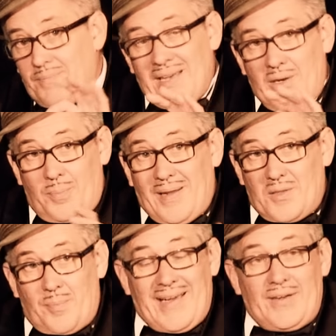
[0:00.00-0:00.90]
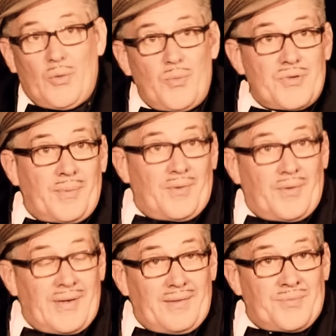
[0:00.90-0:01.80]
he could play the piano, so we
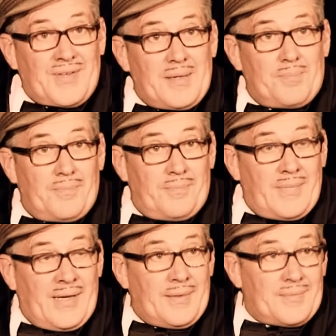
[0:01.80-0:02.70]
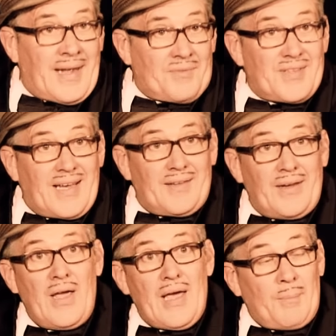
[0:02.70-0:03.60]
got a little tea dance together,